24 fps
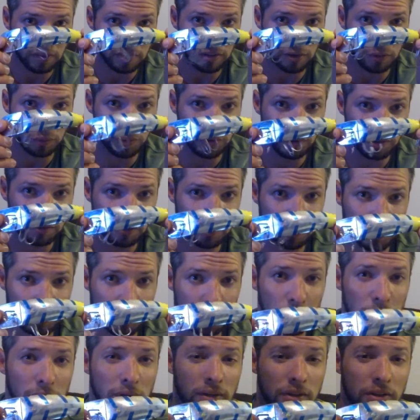going through
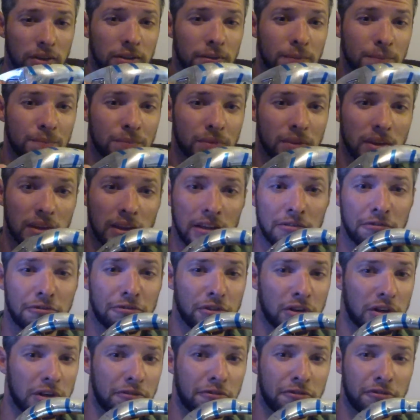the water in
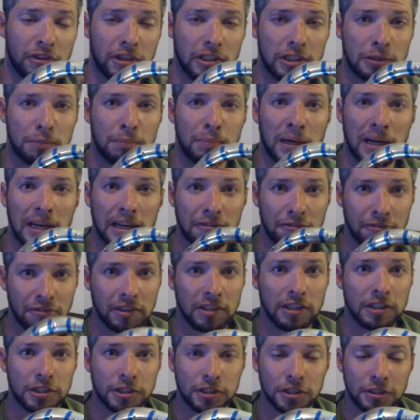front of fish, by
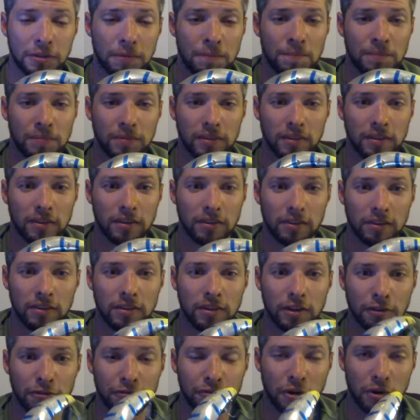fish,
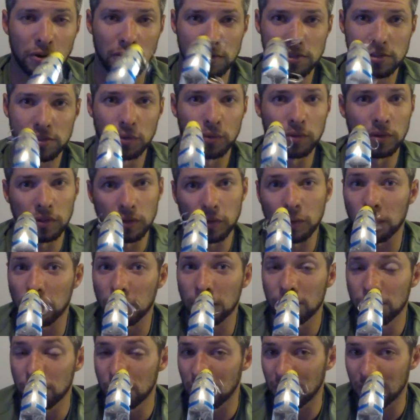they're focused on the
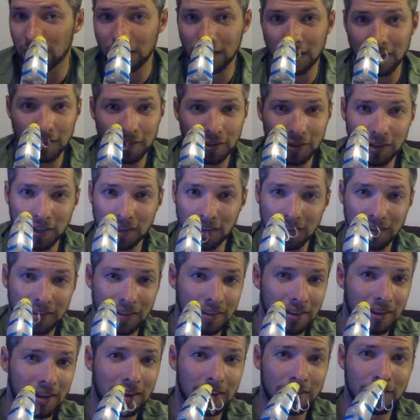lure. They're not looking at
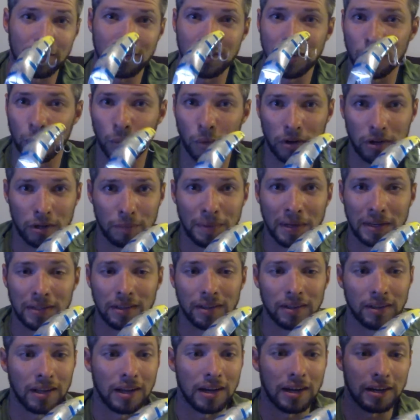the line. They're not worried about
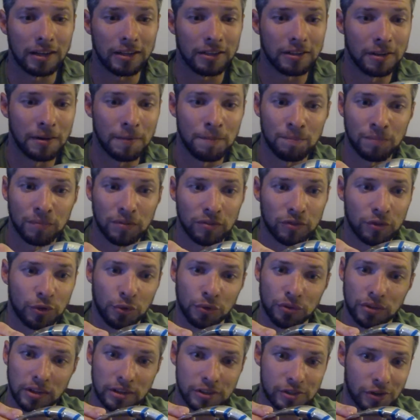the line. 2
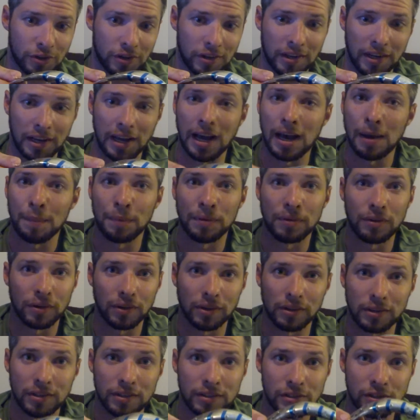things are going to happen. They're
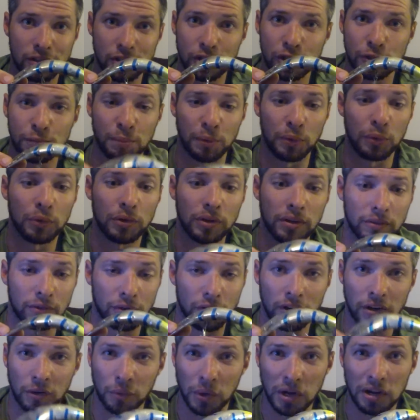going to spook and
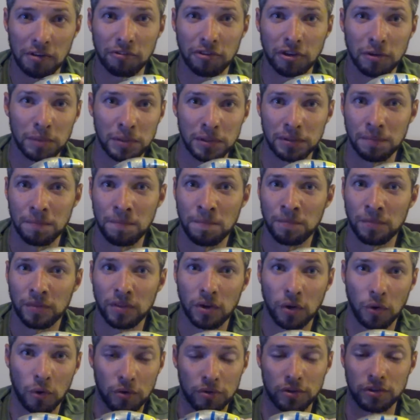run away from it,
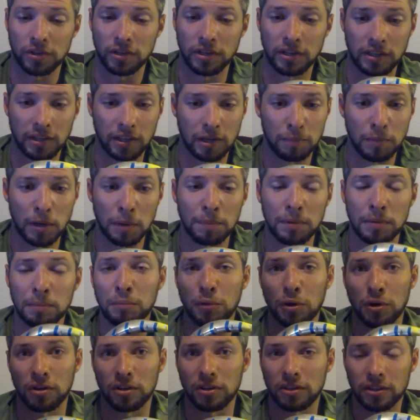or they're going to come up and
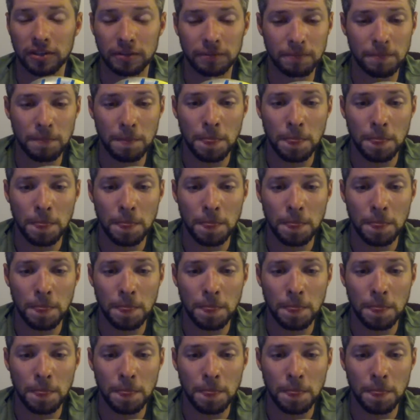murder it.